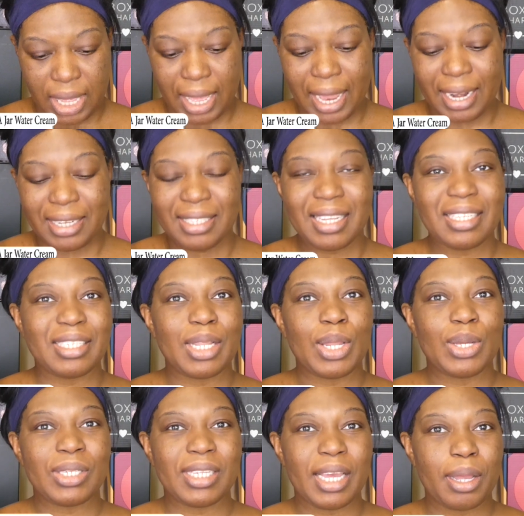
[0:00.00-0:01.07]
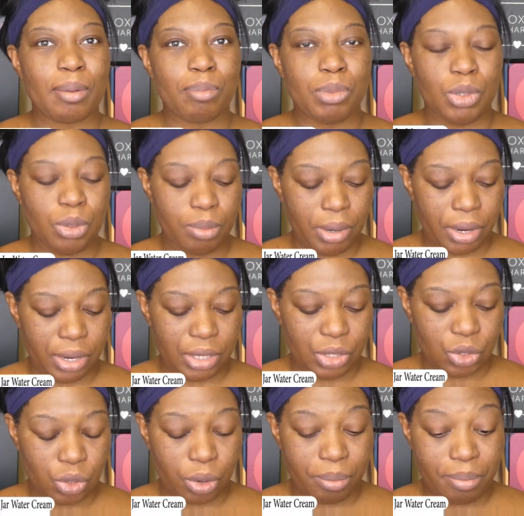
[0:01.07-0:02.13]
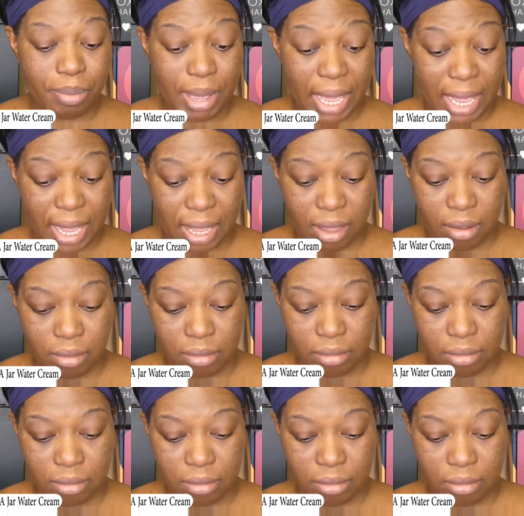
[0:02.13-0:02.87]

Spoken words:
And it says it looks like a blueberry sorbet.